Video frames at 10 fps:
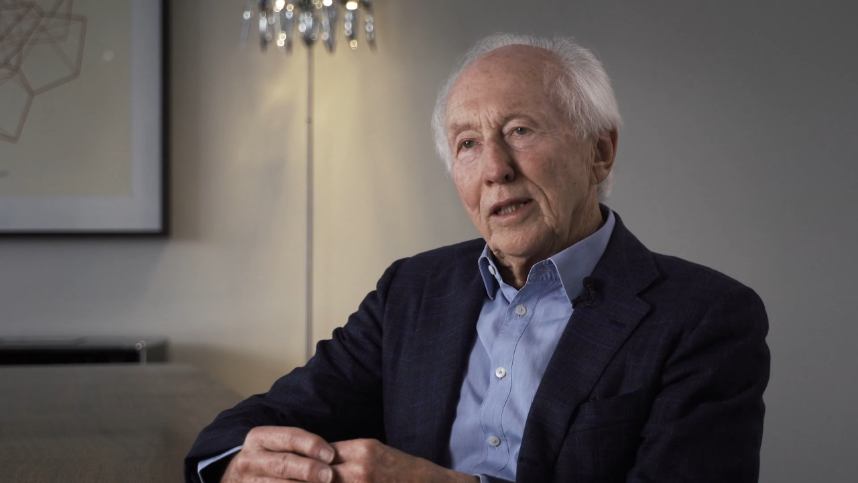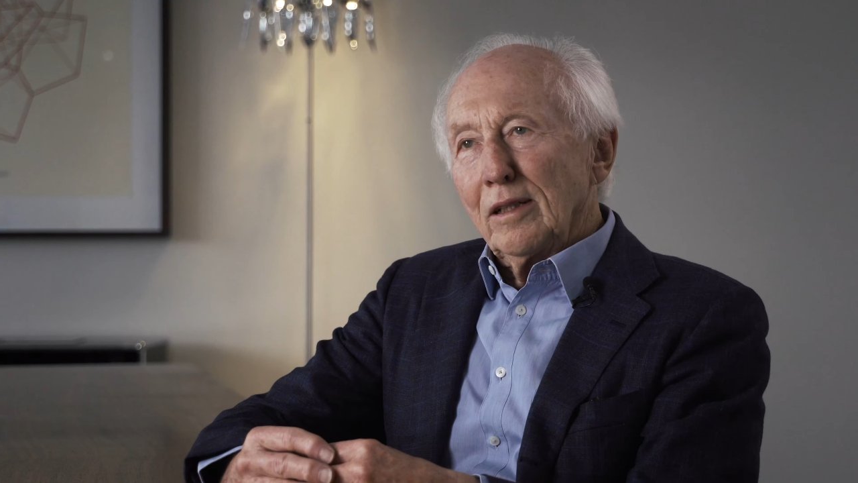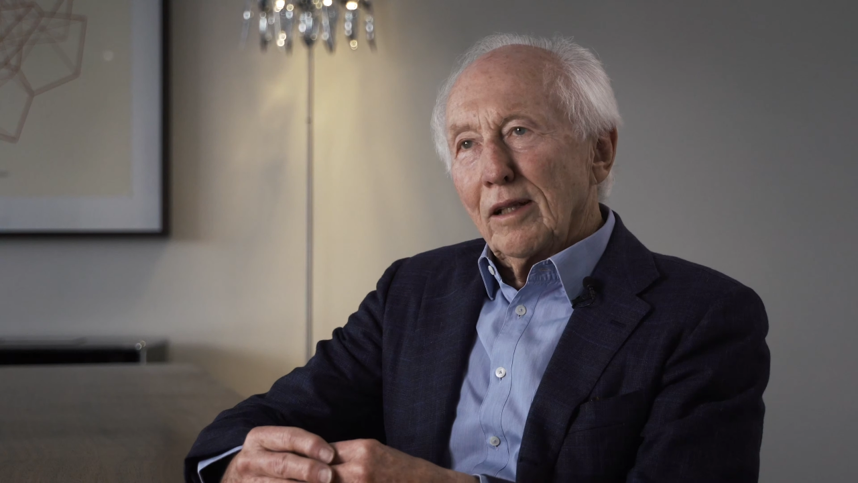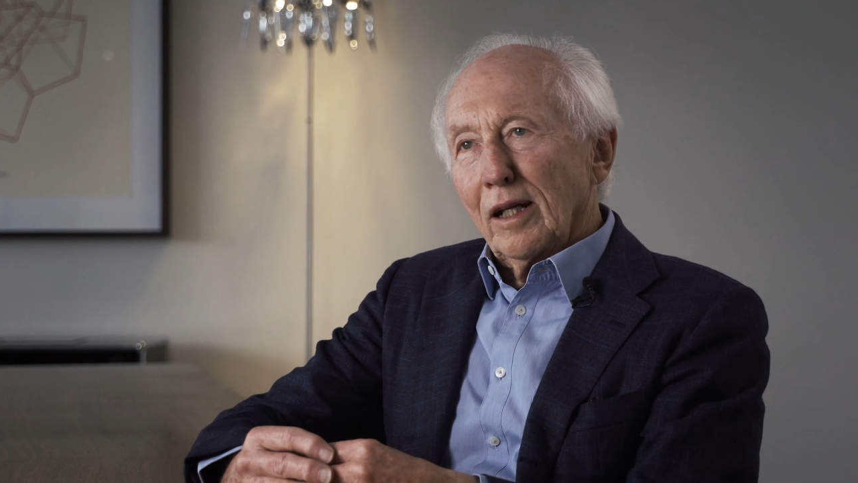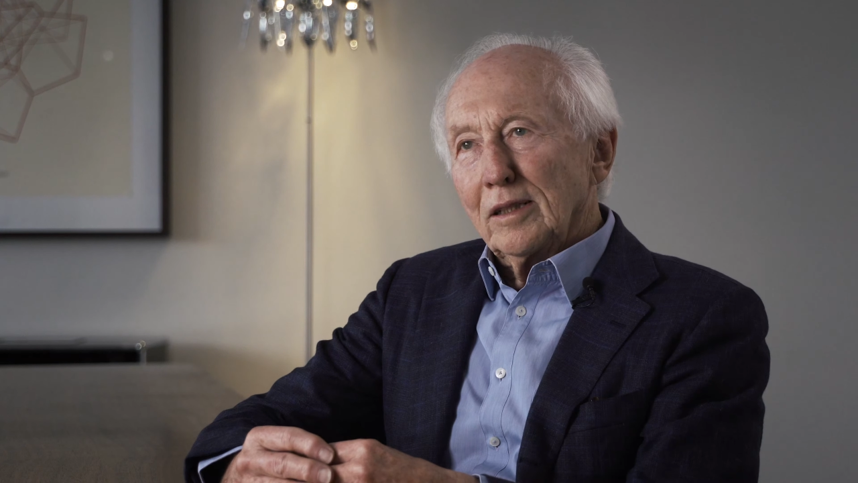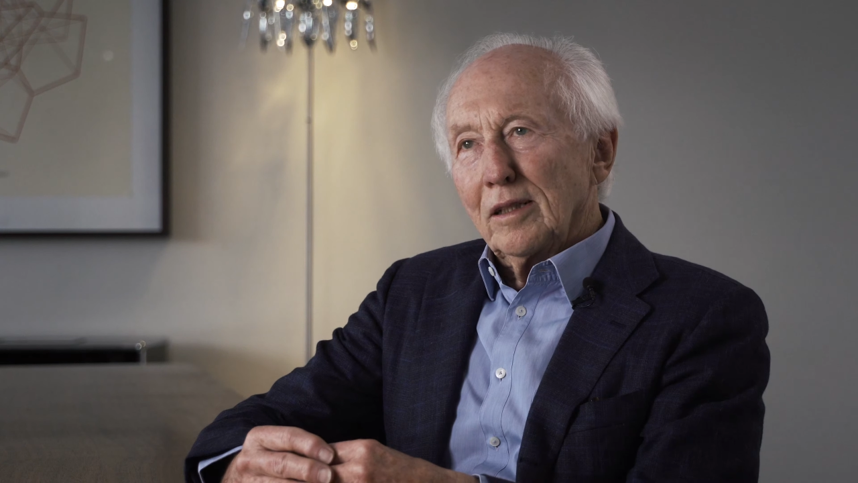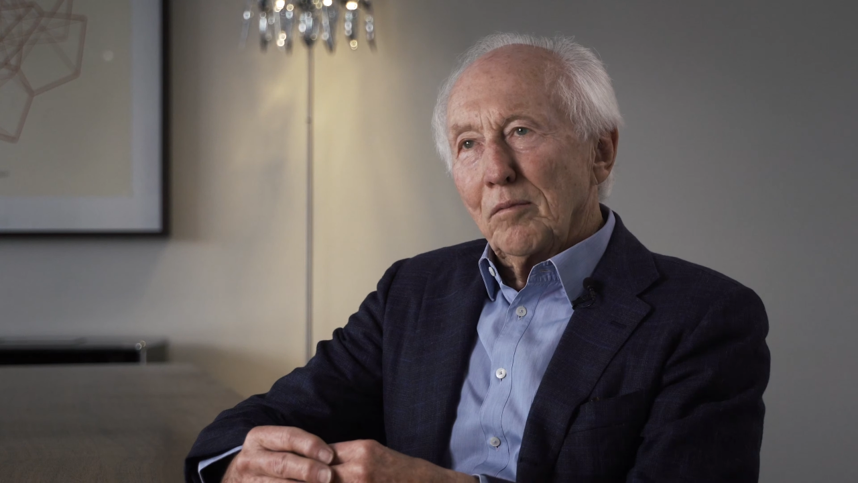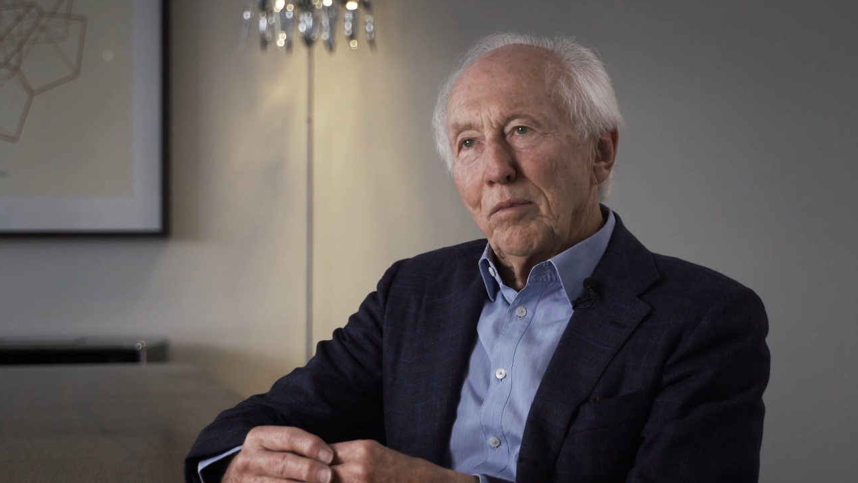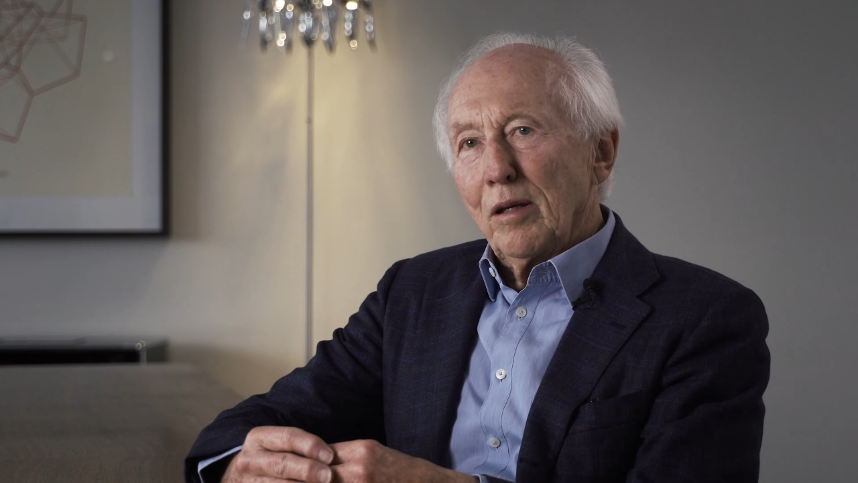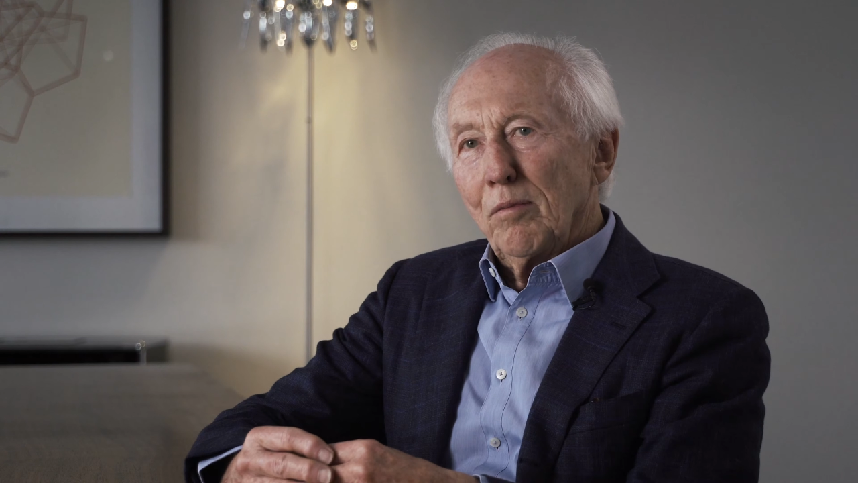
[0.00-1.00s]

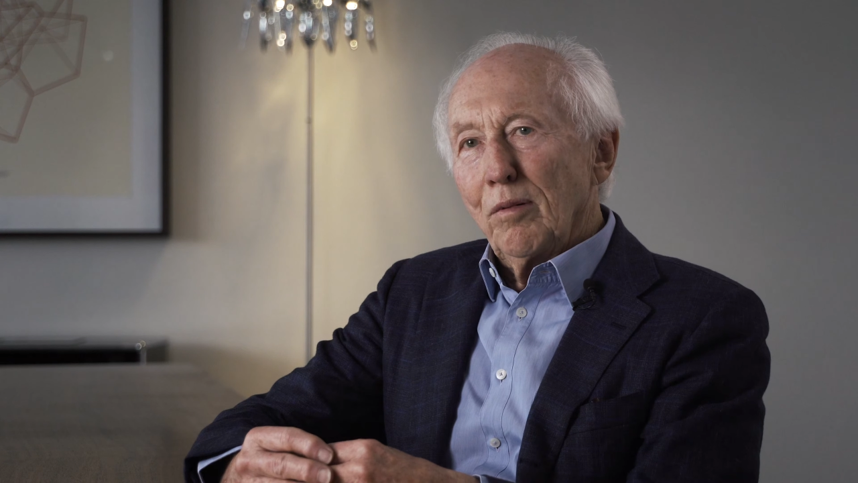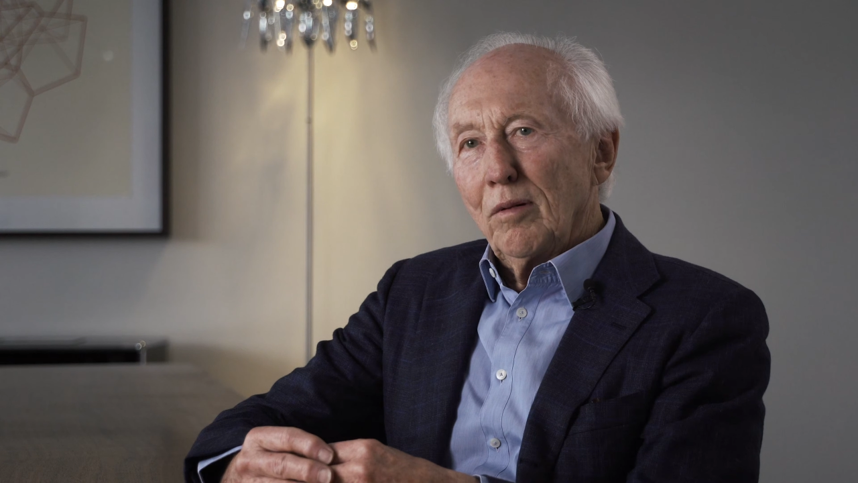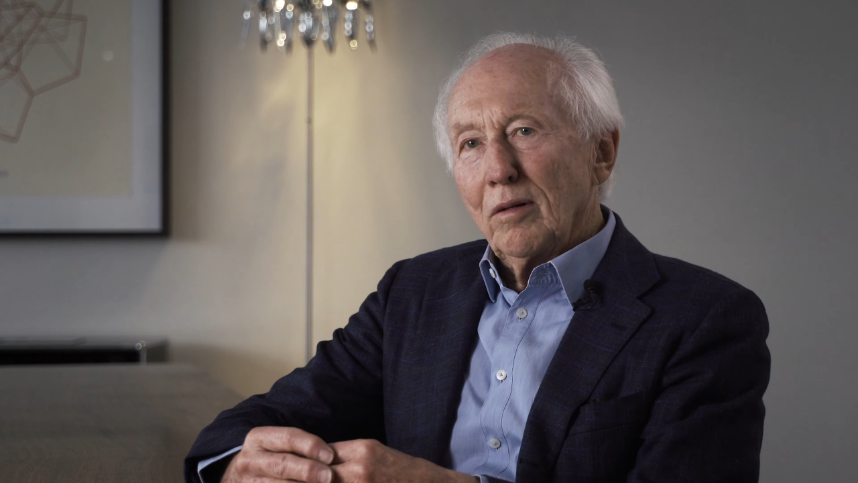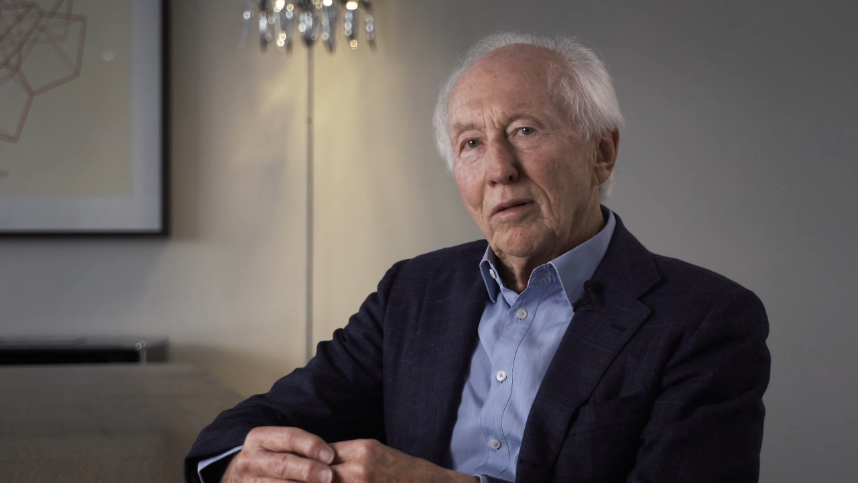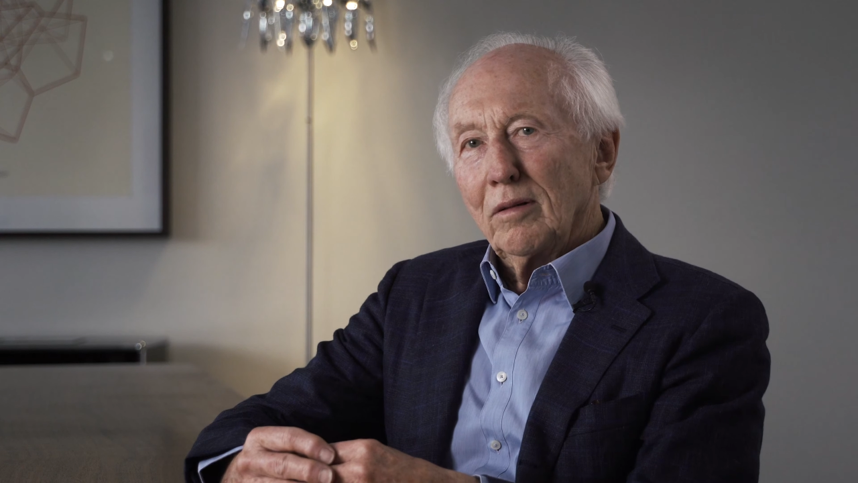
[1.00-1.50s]
interesting people.